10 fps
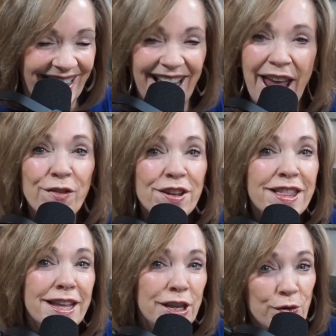
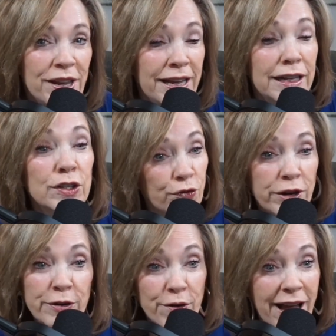Everything you eat is
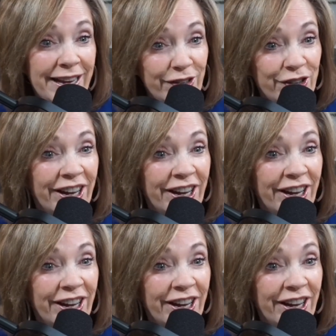free range.